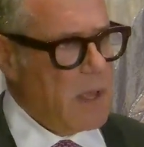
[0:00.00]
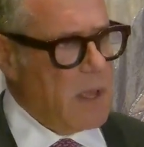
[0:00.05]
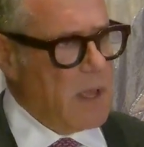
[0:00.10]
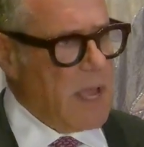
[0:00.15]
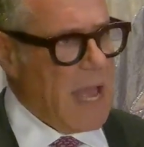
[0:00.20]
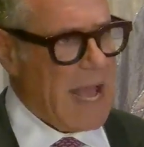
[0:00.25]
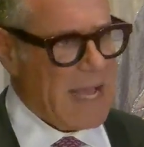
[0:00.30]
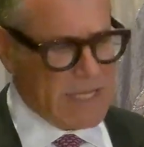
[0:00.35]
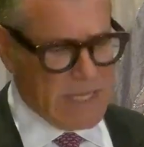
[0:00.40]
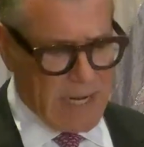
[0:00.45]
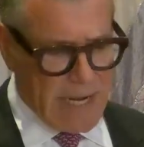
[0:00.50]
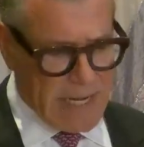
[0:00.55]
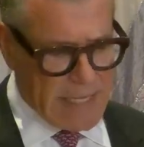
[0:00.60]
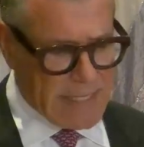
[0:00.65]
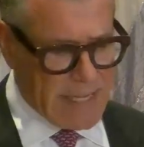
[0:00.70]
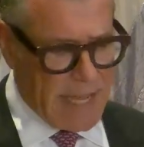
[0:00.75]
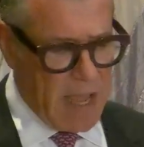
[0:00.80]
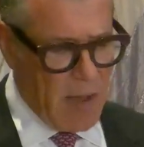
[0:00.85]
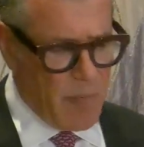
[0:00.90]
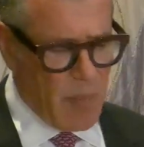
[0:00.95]
As an
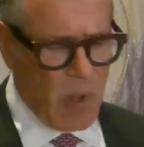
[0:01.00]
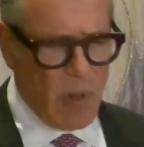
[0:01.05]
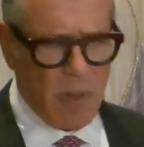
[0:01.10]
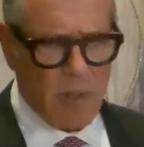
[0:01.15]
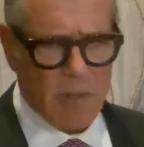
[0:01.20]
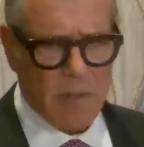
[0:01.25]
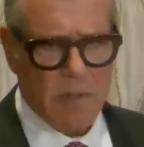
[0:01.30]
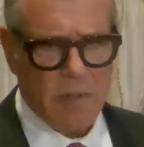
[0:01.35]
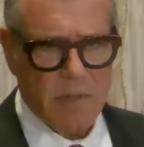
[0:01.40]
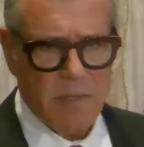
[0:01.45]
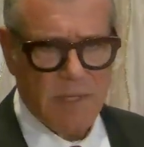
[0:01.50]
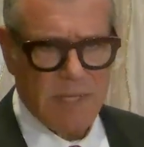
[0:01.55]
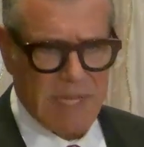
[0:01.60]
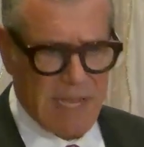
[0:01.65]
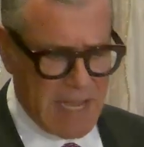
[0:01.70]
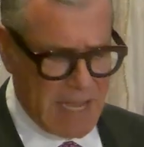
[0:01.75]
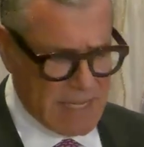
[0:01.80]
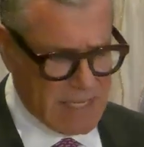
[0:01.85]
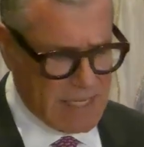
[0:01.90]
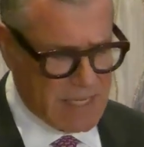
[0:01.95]
example,
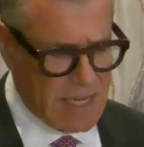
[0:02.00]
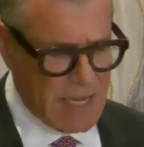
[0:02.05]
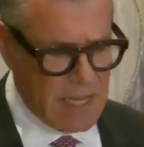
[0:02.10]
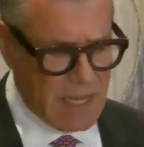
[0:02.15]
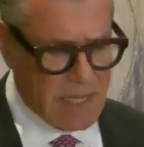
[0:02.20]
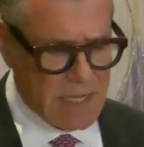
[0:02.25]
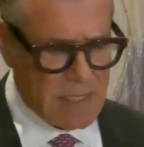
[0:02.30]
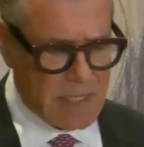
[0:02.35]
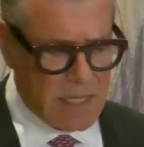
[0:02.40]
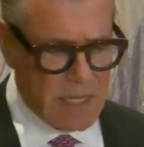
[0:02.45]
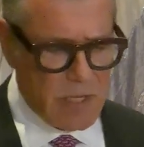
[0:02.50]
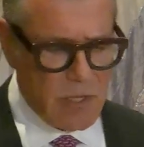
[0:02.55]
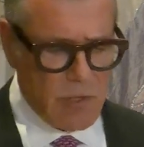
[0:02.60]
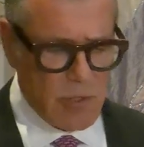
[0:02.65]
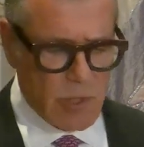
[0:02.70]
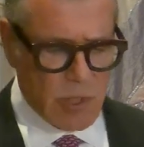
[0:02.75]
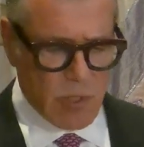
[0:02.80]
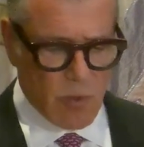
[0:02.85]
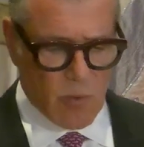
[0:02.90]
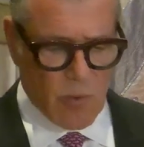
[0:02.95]
TST
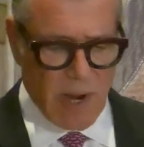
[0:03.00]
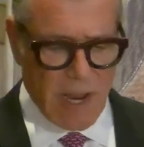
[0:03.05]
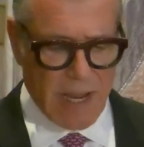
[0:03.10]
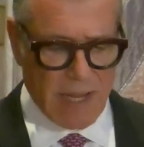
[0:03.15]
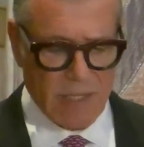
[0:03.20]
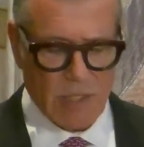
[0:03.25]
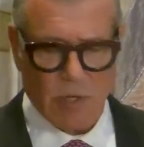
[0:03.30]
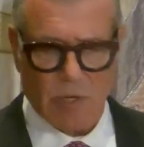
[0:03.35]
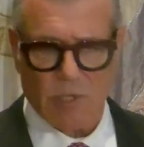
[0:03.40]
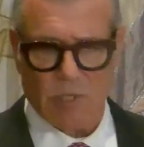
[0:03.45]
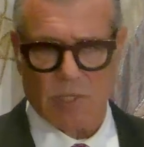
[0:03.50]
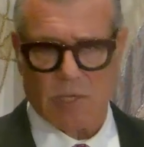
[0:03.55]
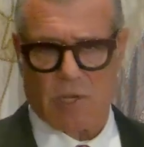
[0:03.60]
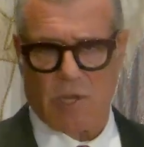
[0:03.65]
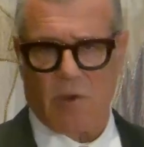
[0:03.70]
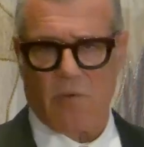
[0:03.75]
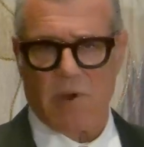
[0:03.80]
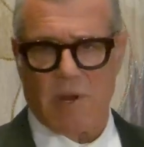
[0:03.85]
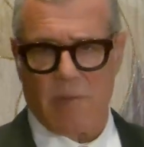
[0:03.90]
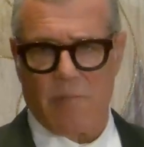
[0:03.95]
continues to raise our
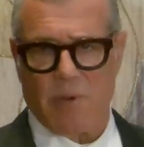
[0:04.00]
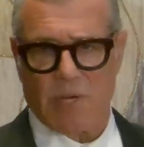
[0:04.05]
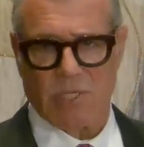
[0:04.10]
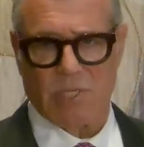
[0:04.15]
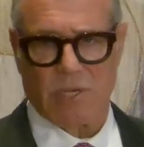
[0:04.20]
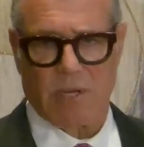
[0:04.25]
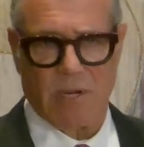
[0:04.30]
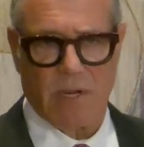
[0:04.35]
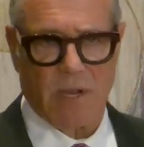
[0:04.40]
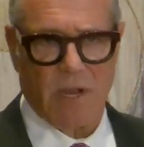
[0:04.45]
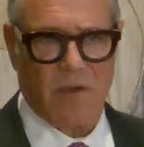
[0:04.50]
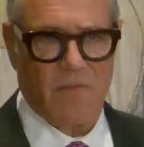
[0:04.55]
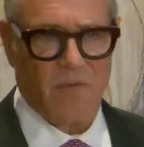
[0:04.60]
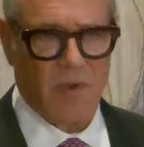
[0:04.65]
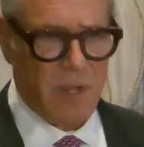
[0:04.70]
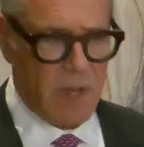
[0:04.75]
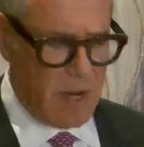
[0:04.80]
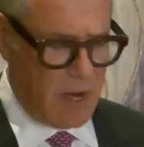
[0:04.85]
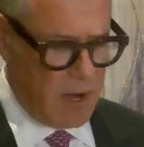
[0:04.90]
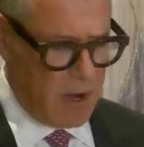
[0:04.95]
security budget
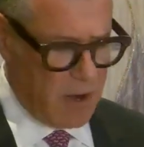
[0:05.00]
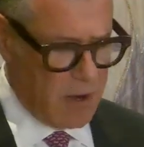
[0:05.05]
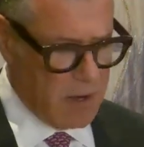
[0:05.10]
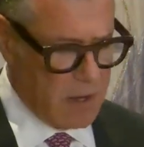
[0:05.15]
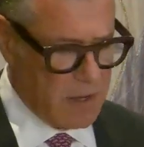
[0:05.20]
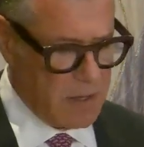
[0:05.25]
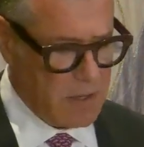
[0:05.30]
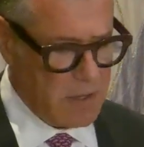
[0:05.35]
every year.